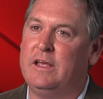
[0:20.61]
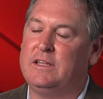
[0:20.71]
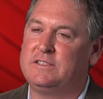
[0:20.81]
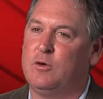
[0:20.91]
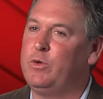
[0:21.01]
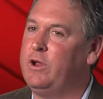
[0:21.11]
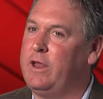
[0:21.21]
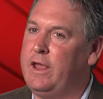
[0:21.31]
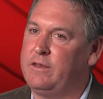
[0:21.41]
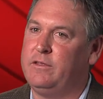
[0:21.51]
And so when you
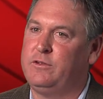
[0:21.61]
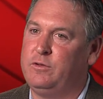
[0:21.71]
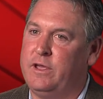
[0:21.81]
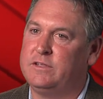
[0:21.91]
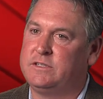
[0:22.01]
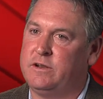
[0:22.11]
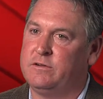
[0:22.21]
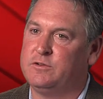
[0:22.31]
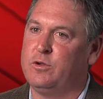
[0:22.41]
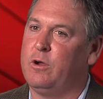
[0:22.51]
connect the two data
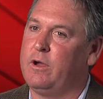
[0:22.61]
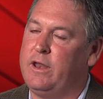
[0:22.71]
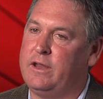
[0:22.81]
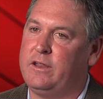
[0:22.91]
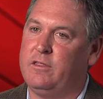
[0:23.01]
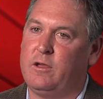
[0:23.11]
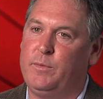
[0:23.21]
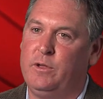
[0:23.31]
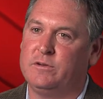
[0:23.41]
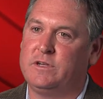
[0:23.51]
centers or you're connecting the
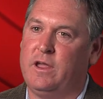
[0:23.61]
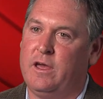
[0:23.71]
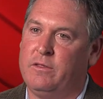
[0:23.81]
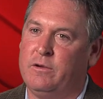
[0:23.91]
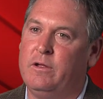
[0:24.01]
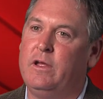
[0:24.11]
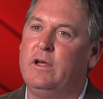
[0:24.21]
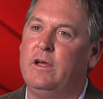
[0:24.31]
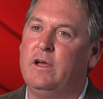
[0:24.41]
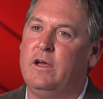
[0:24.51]
computers together,
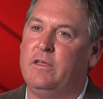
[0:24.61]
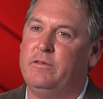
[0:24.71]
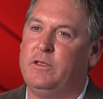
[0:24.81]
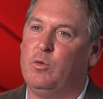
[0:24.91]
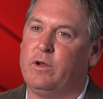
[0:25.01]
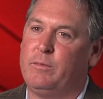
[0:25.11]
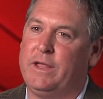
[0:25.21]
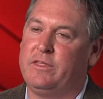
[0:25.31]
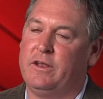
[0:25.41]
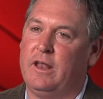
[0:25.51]
you want to
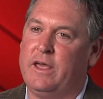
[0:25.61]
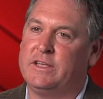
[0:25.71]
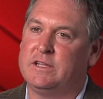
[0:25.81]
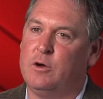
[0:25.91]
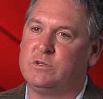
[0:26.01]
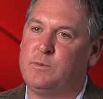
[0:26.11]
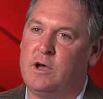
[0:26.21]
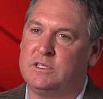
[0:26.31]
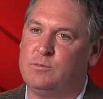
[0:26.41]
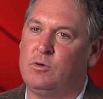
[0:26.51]
make the delay as low as
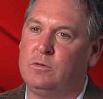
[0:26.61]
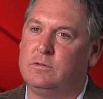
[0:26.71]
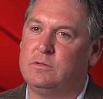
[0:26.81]
possible.